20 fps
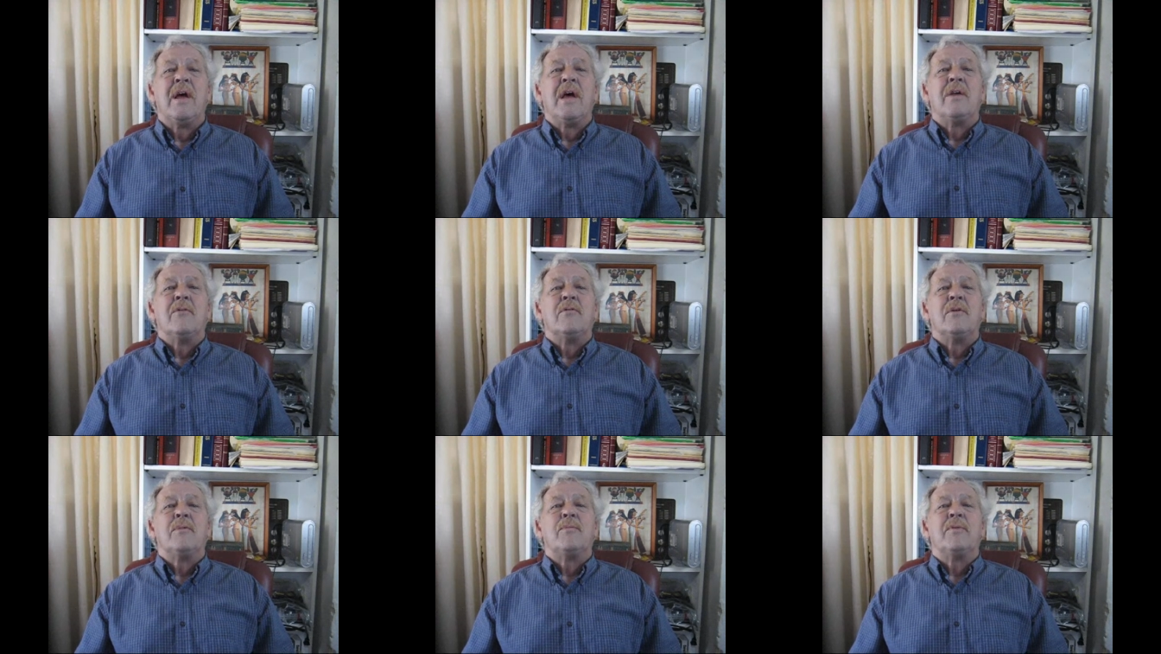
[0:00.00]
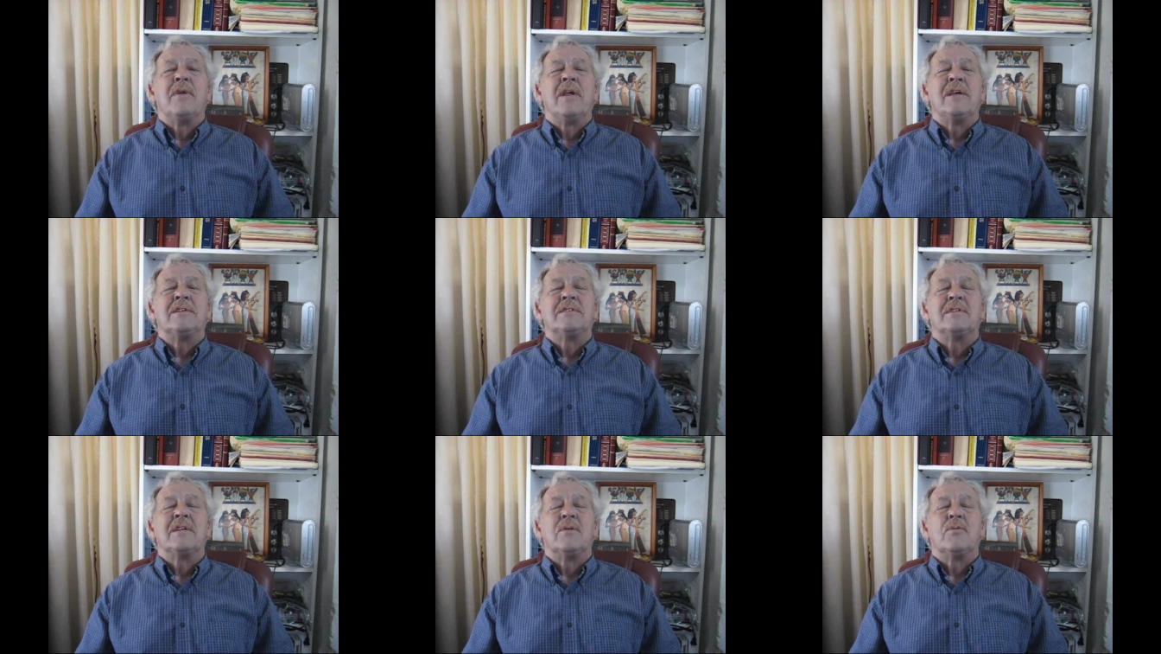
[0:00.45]
and
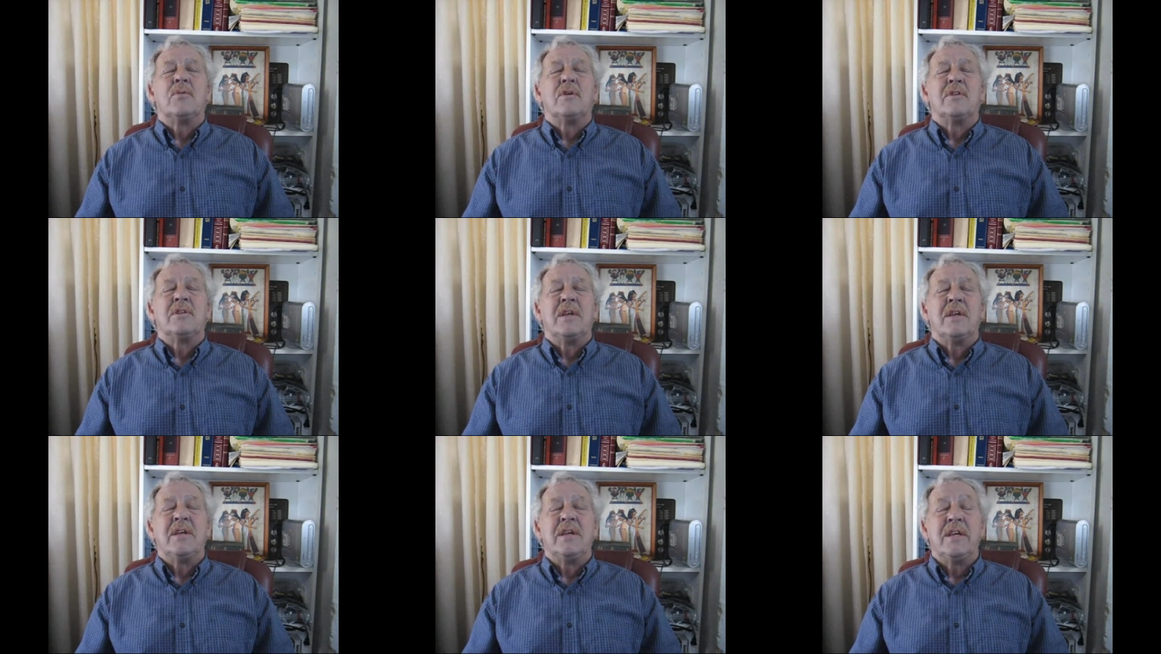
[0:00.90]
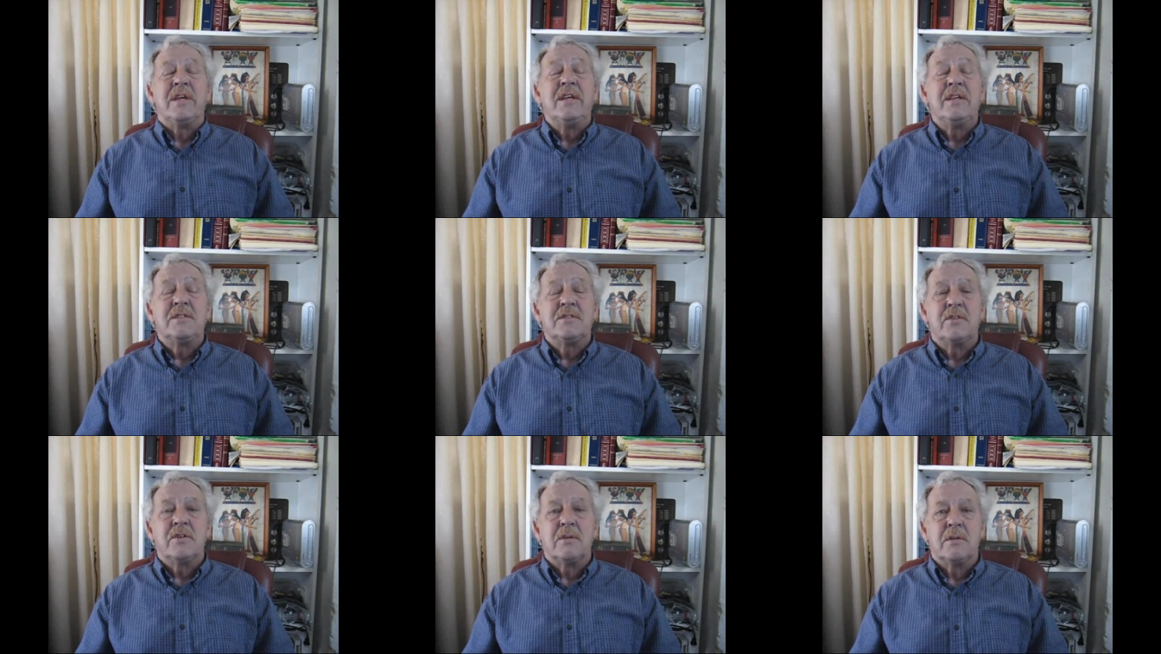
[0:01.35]
replaced it with an
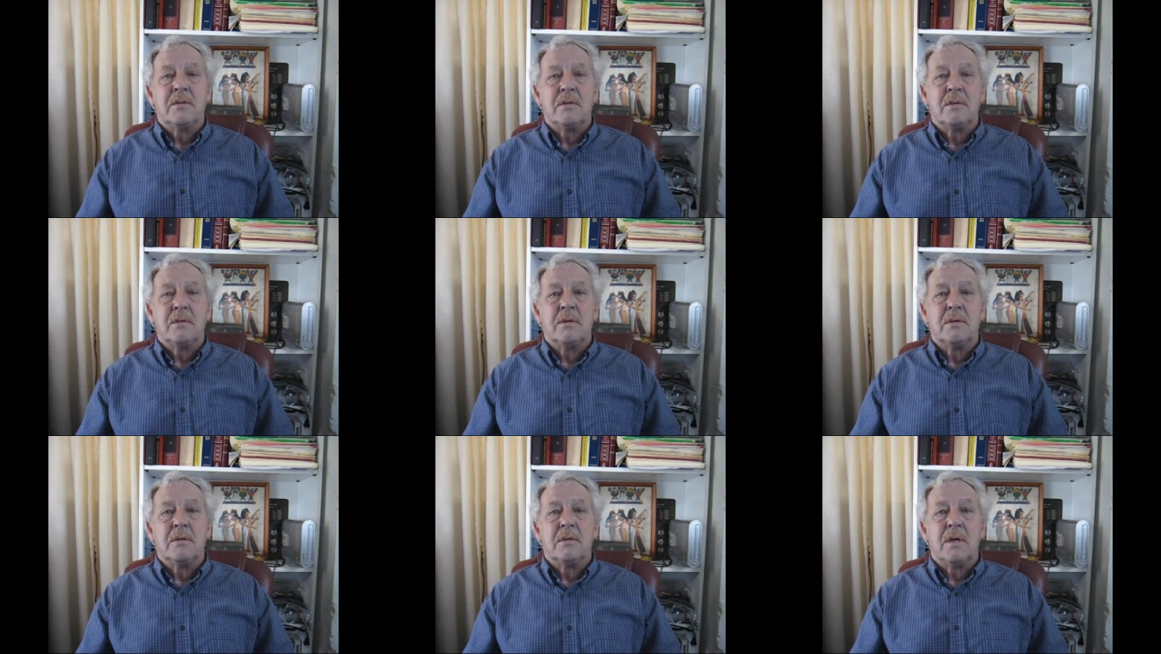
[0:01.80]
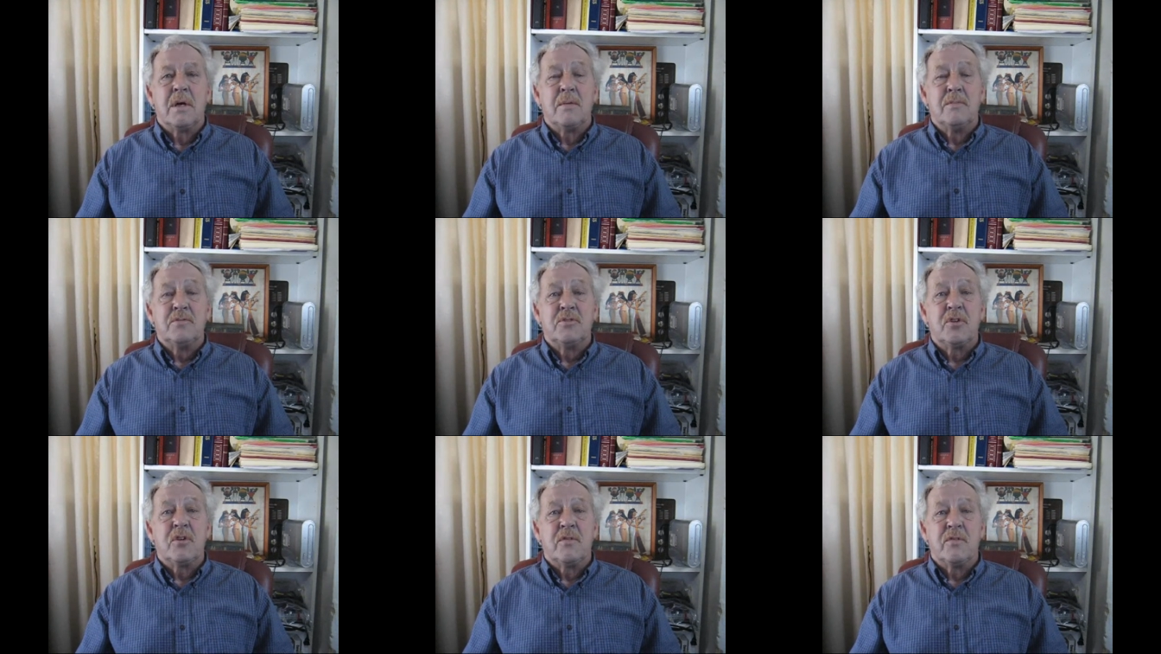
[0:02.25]
Easter
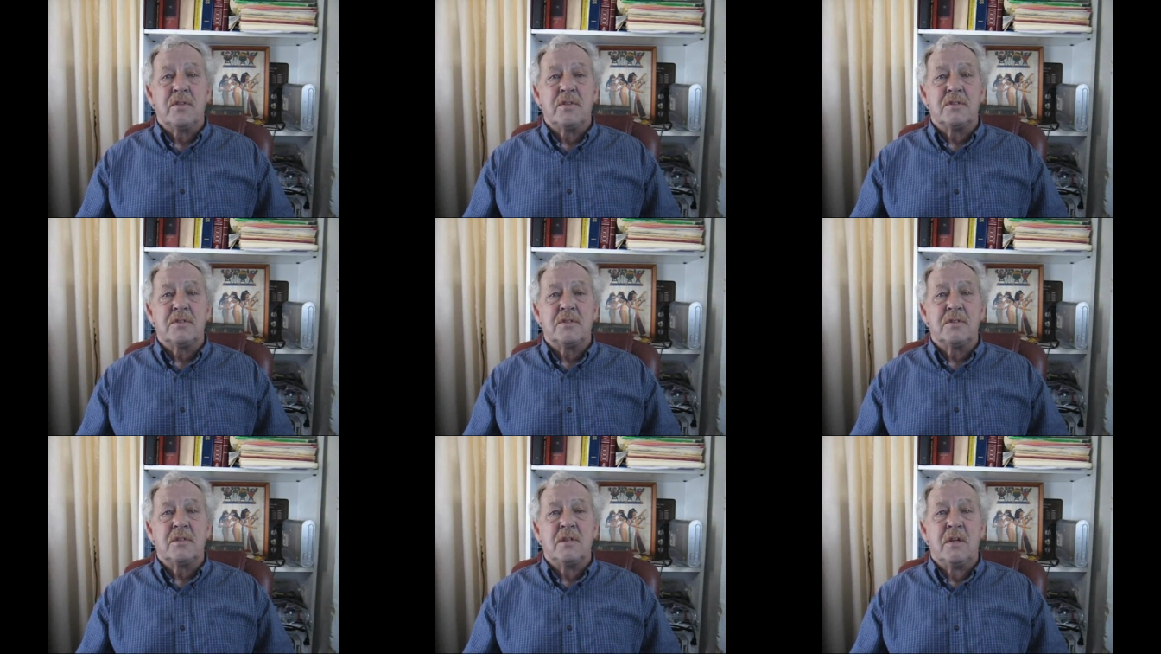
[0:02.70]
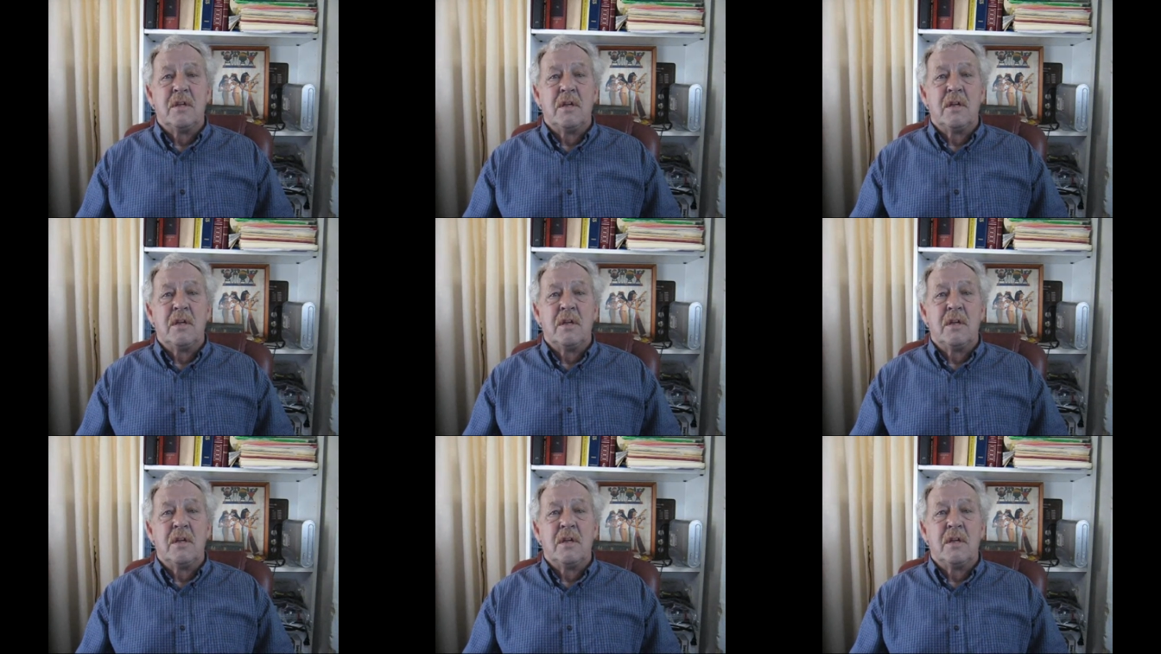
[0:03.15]
observance.